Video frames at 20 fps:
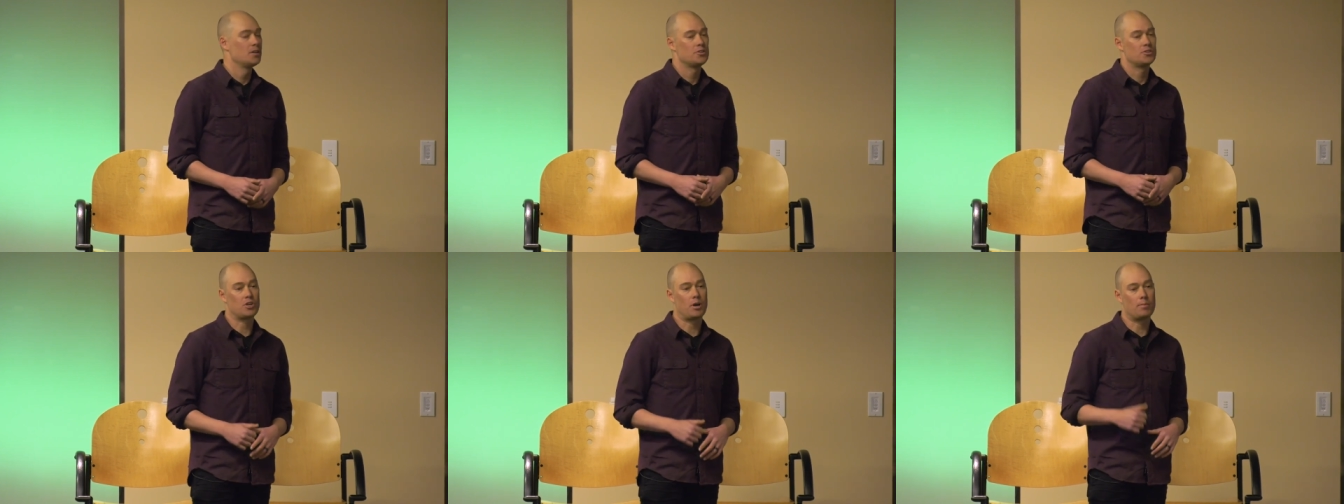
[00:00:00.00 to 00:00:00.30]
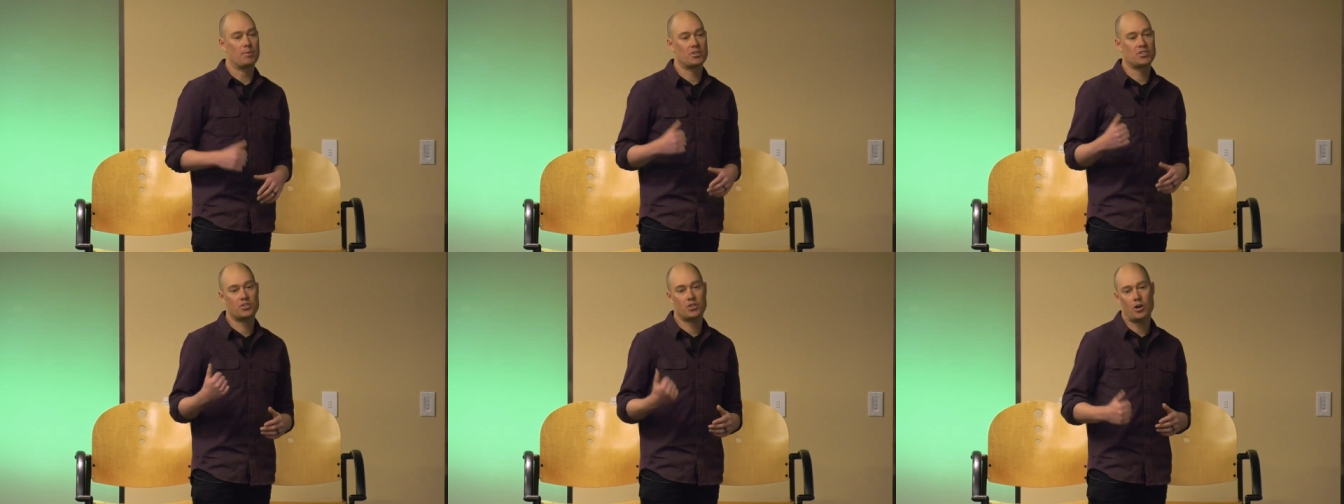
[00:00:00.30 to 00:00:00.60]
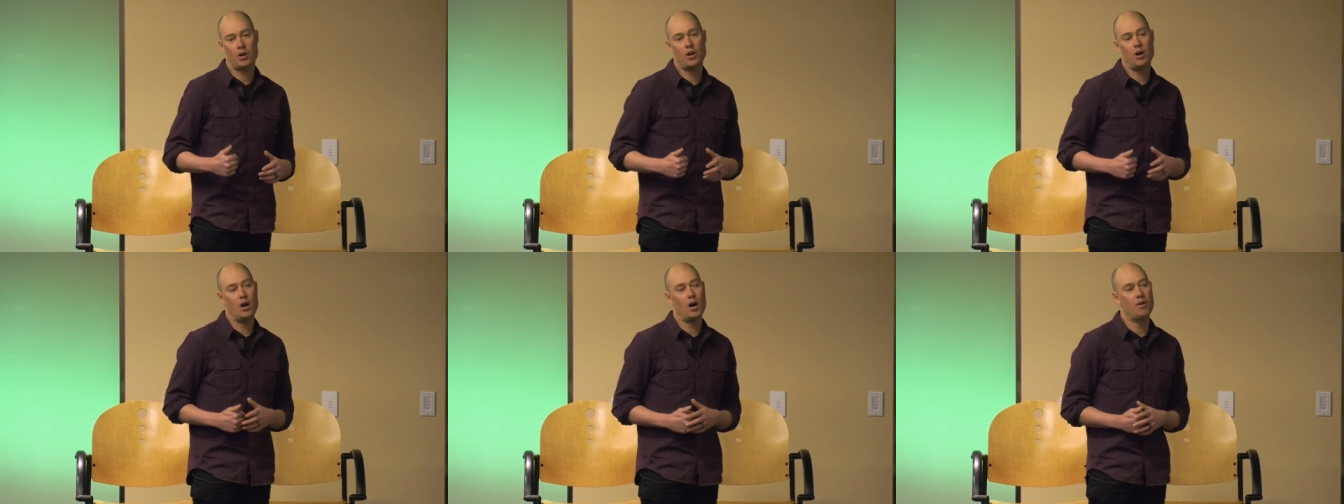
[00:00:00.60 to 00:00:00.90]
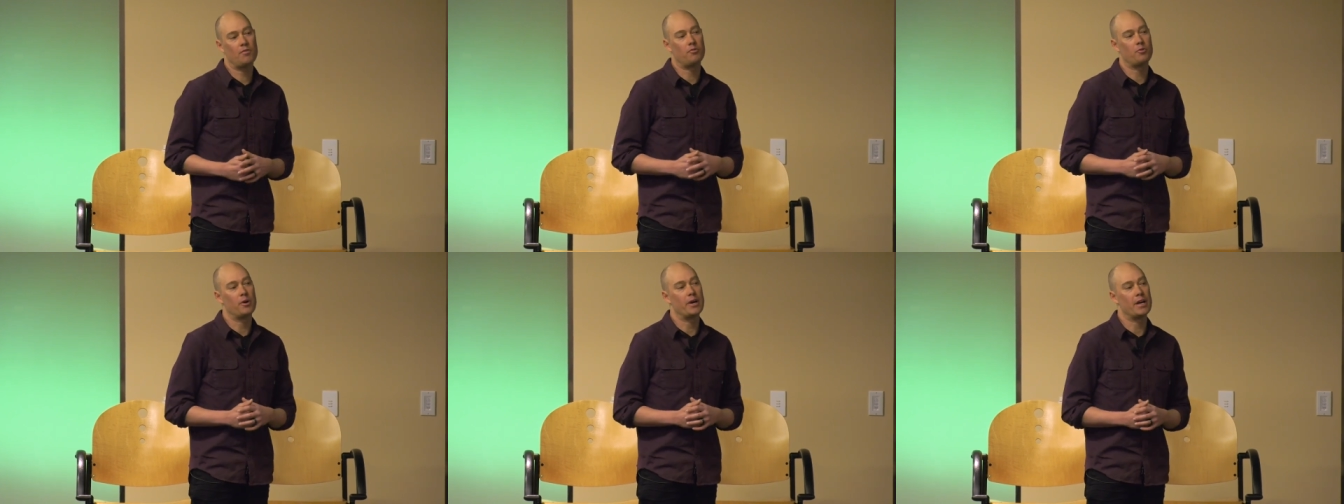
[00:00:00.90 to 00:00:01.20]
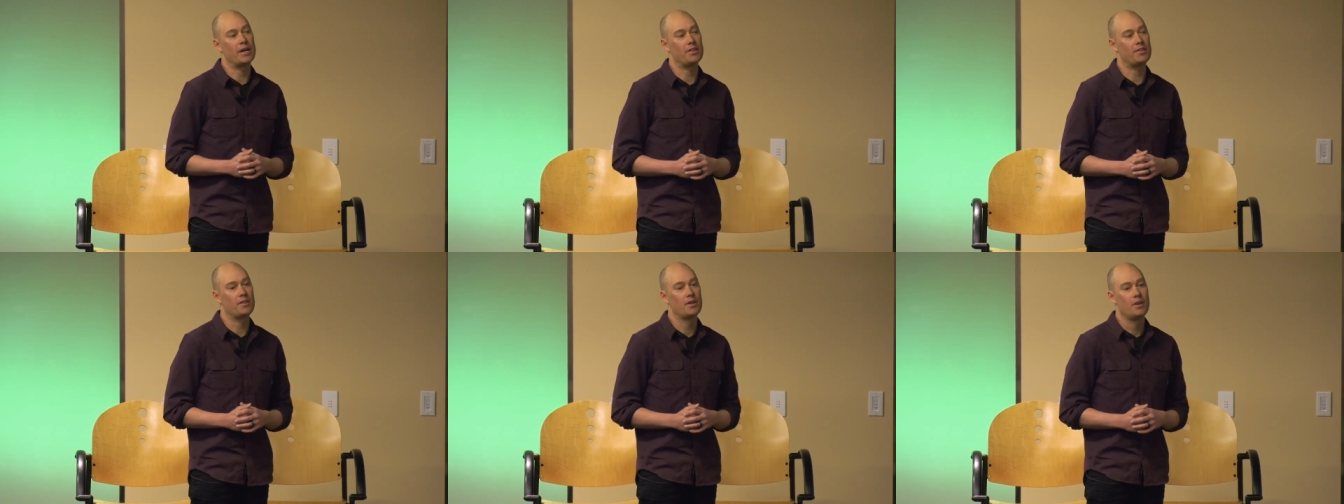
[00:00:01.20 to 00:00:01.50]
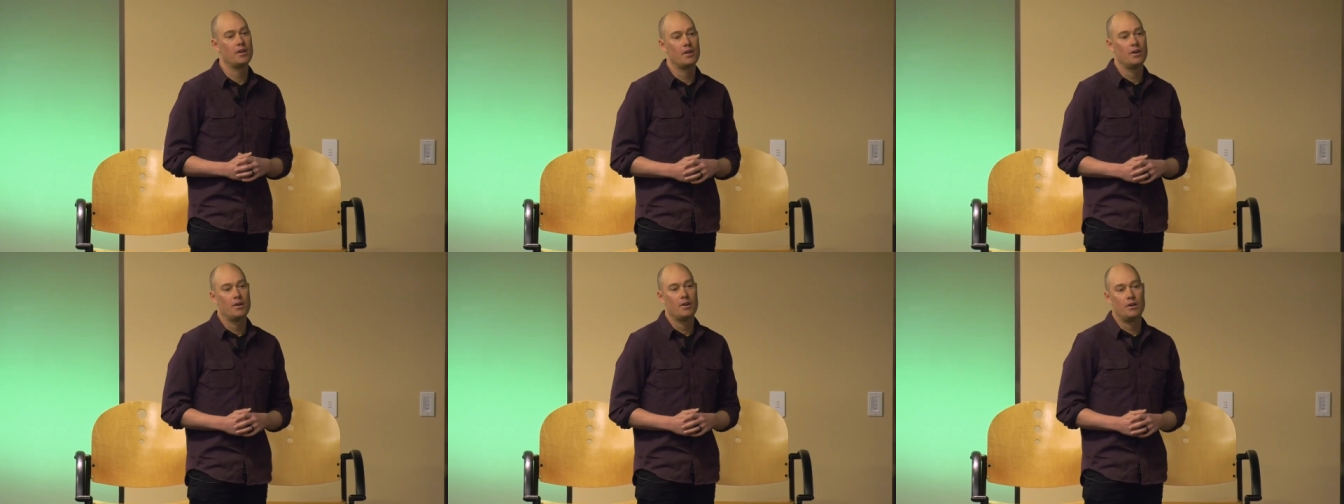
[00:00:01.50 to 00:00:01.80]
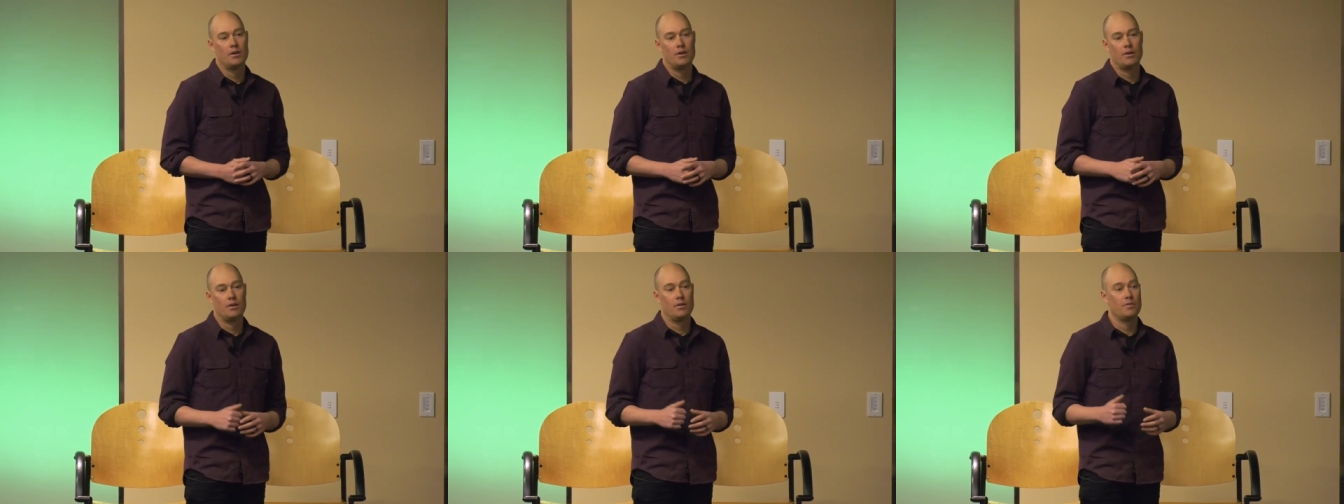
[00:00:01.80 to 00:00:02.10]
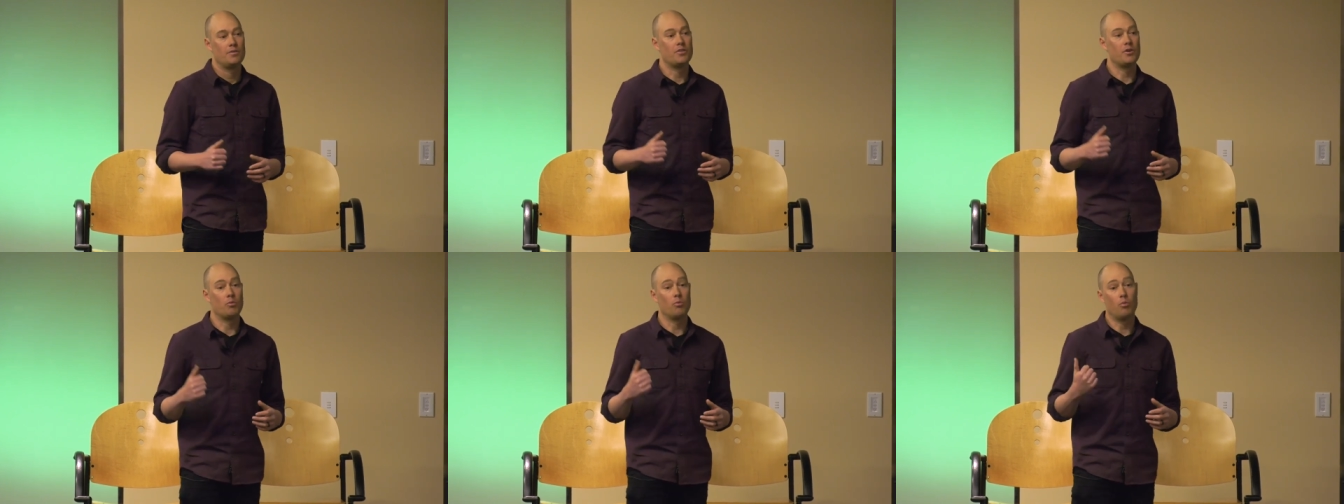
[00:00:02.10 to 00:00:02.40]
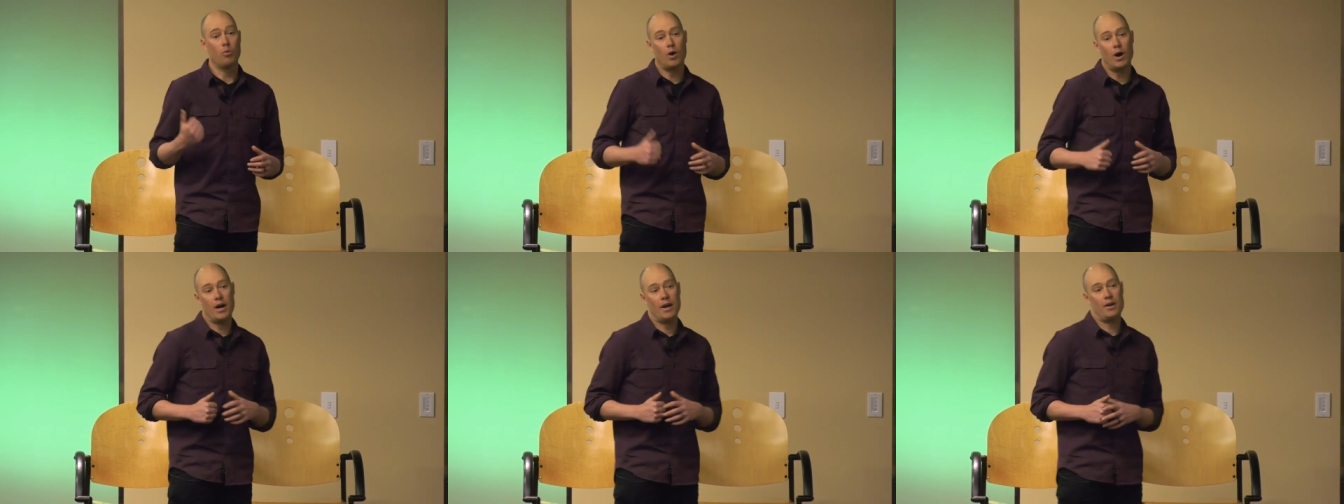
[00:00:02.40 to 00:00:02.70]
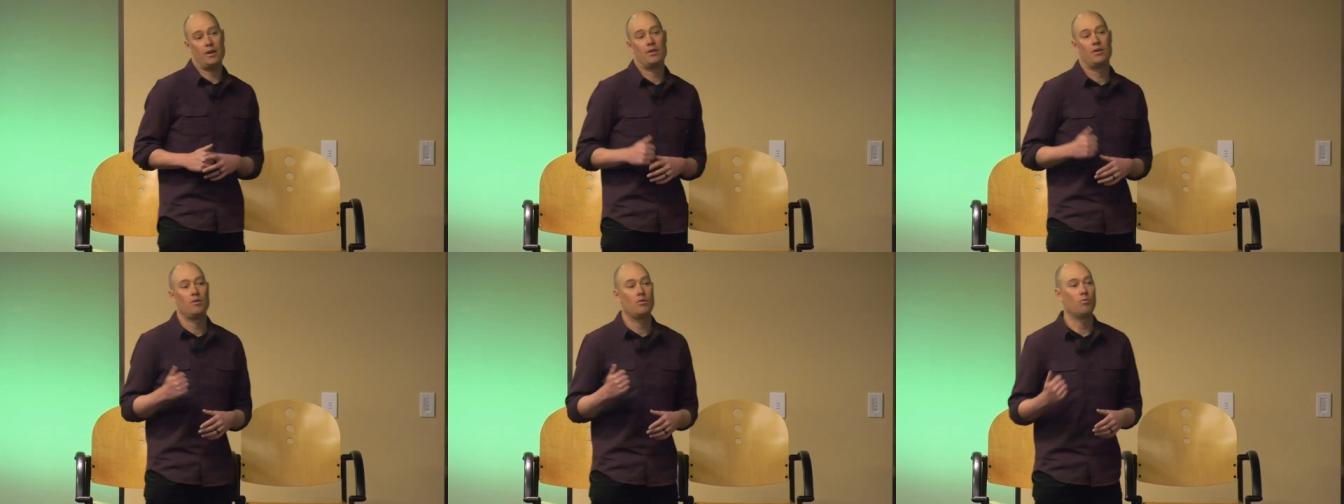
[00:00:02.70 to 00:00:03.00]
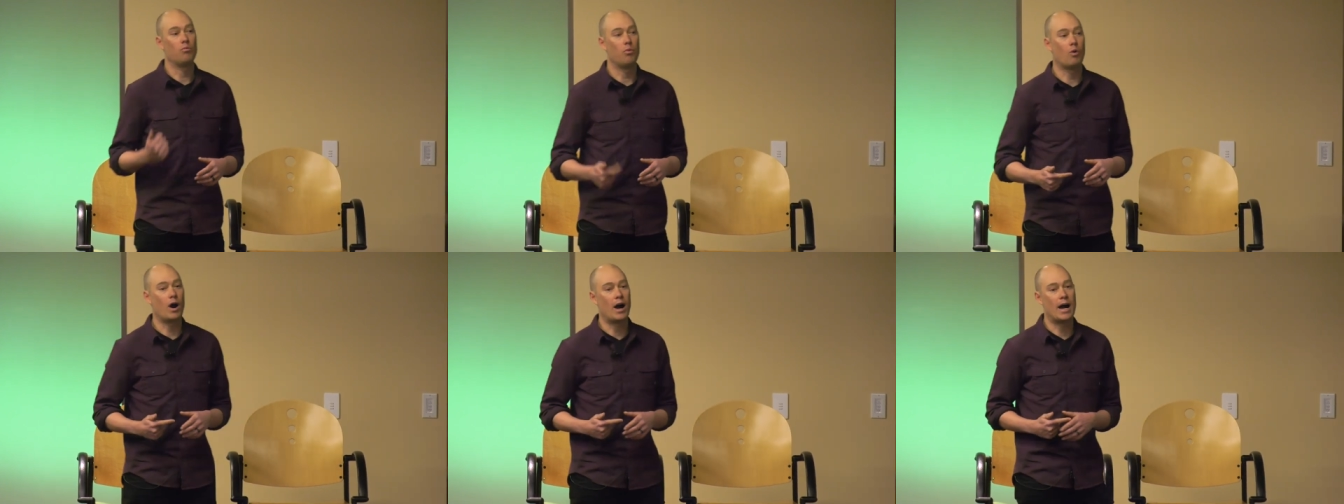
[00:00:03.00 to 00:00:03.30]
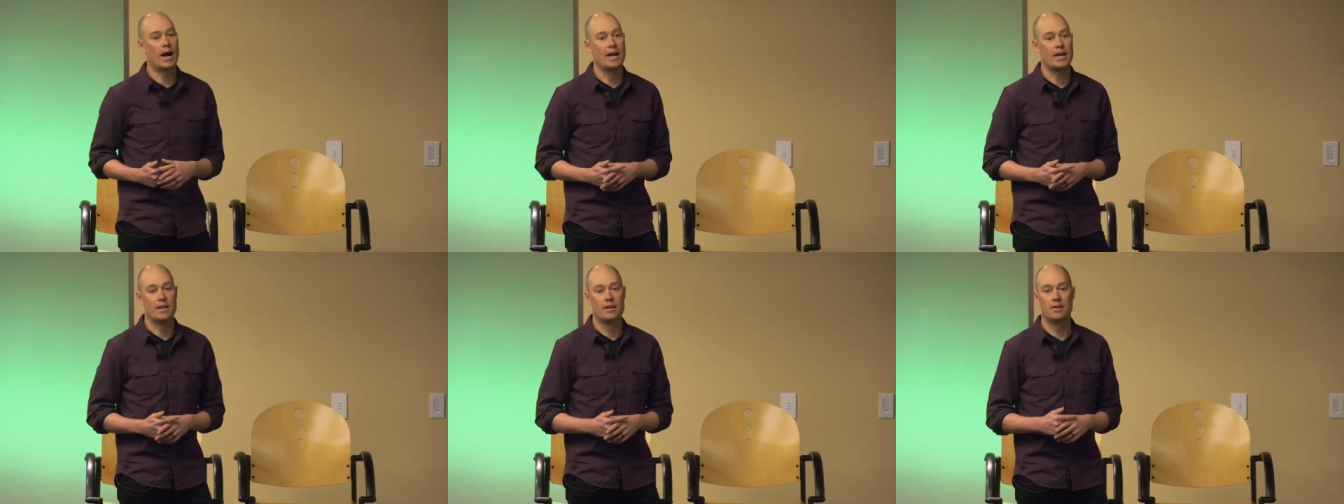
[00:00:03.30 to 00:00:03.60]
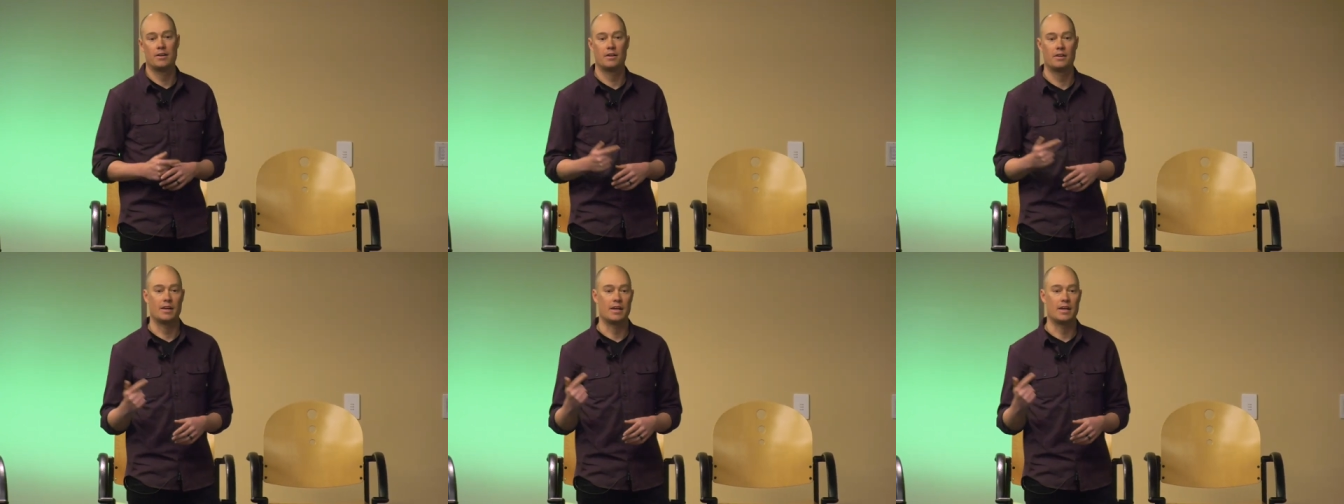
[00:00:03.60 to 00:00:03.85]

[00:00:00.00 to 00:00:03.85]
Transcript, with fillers: So I'm going to start off with the what, why,